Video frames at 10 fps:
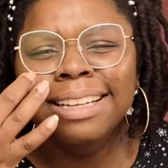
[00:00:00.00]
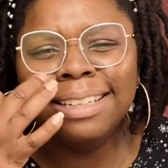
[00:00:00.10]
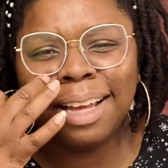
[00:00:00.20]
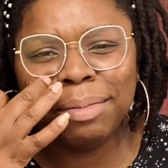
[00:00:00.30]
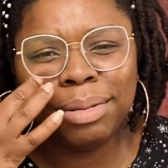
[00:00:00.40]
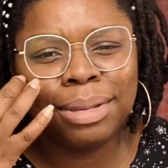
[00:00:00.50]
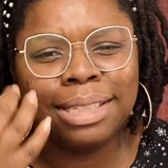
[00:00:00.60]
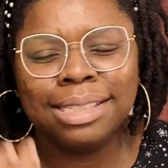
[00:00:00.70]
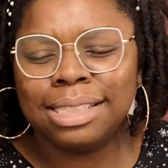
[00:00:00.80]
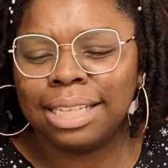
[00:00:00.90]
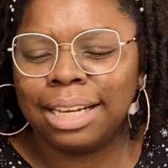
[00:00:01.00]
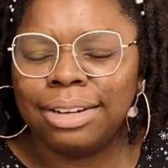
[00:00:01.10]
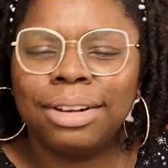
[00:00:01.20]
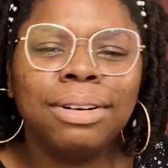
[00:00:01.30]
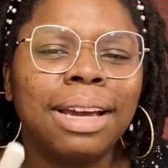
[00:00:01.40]
Not me being
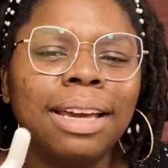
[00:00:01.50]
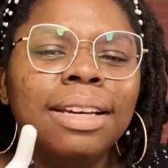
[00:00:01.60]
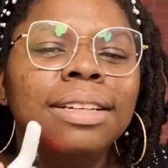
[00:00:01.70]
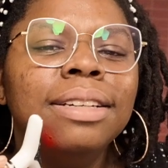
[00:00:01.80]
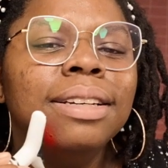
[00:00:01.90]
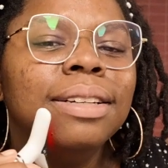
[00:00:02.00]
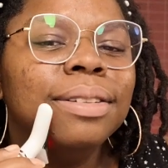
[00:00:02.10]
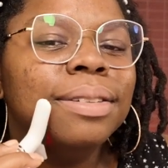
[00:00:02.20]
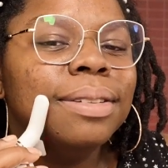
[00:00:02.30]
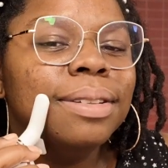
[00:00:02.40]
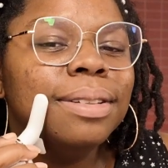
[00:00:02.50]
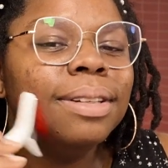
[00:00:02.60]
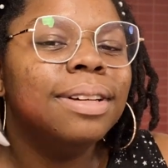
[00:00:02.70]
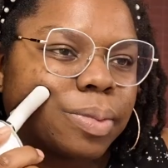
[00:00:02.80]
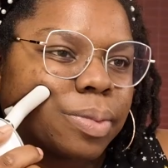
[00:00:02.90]
scared, okay.
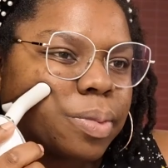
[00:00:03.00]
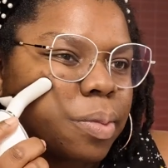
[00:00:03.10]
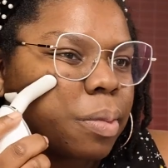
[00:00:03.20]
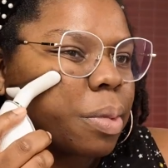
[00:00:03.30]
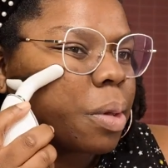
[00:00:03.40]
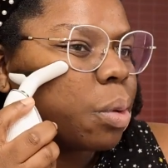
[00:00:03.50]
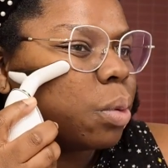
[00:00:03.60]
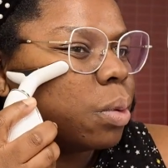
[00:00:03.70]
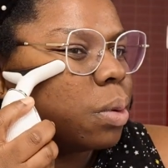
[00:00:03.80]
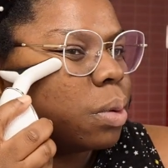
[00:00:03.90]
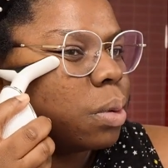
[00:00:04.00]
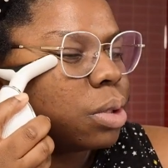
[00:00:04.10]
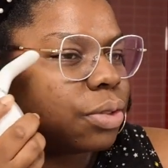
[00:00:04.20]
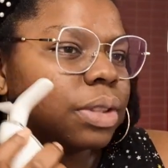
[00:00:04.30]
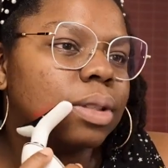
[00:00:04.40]
One of the things I do for my
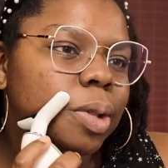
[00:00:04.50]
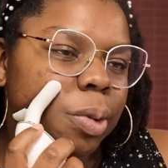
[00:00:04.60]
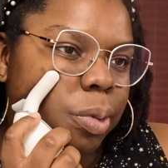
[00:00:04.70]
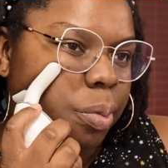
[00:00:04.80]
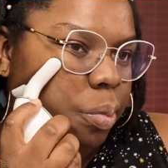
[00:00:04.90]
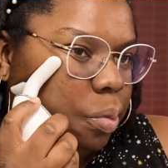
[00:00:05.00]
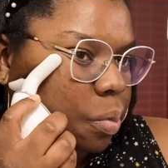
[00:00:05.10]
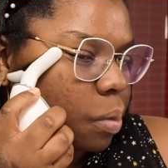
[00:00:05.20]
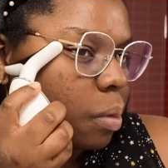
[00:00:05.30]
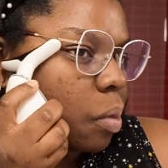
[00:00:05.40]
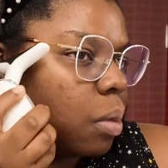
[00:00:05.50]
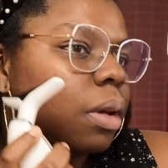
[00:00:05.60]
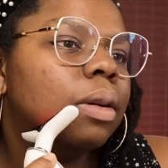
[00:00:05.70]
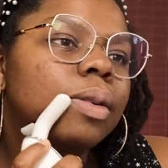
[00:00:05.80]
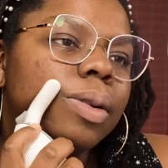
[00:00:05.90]
self-care pretty consistently
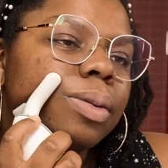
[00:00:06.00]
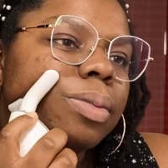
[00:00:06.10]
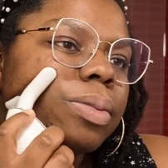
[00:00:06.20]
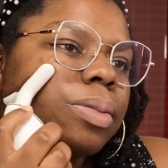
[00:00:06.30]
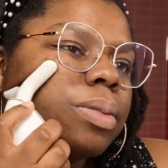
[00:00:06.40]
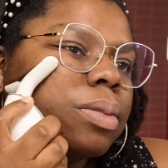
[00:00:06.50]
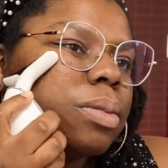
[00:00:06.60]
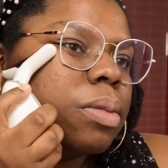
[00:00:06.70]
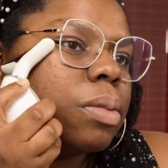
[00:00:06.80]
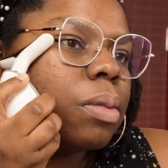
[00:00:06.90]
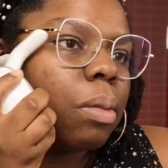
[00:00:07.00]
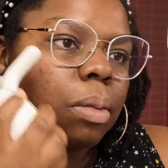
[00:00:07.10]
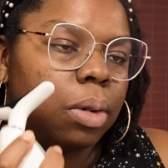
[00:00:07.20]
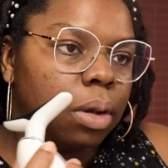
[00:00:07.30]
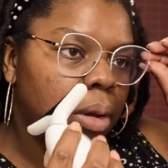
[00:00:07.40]
is wash my face and
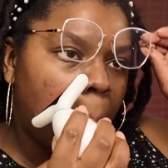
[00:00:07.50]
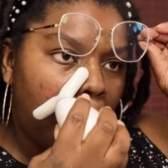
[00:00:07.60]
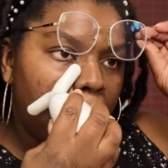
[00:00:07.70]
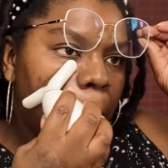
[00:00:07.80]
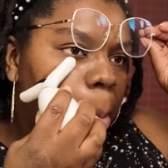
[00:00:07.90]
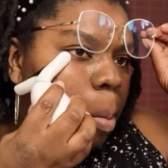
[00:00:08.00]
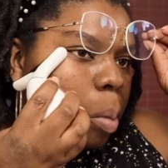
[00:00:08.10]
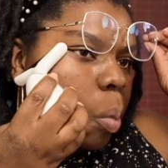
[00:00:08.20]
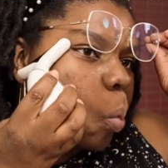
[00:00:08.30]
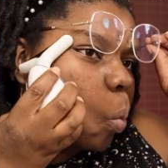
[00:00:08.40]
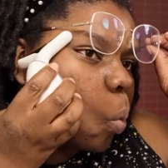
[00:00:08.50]
do a skincare routine.